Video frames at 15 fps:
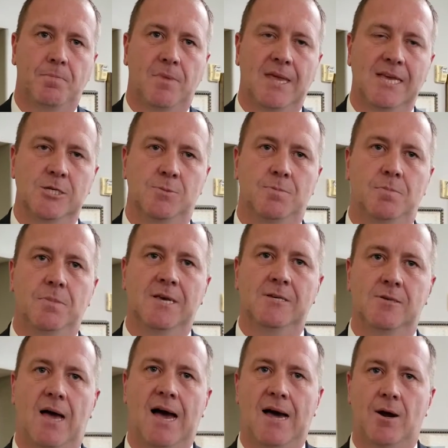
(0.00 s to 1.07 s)

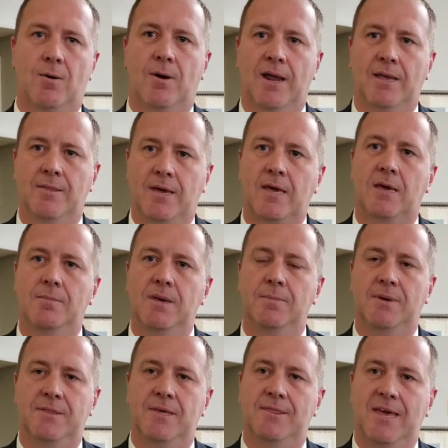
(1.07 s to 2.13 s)
is honoring the
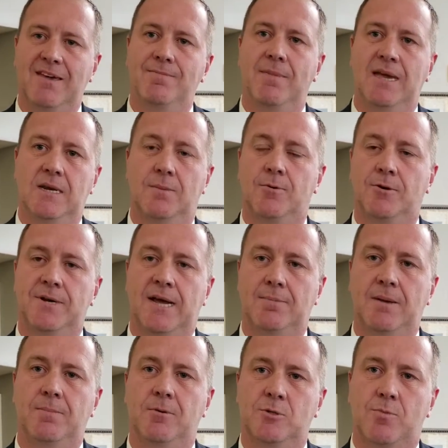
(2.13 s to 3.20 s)
commitment that they've made to
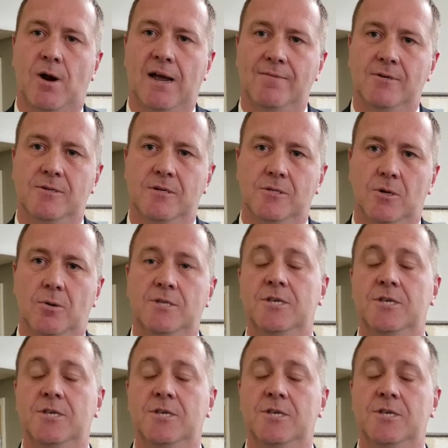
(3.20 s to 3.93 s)
protect people's privacy. So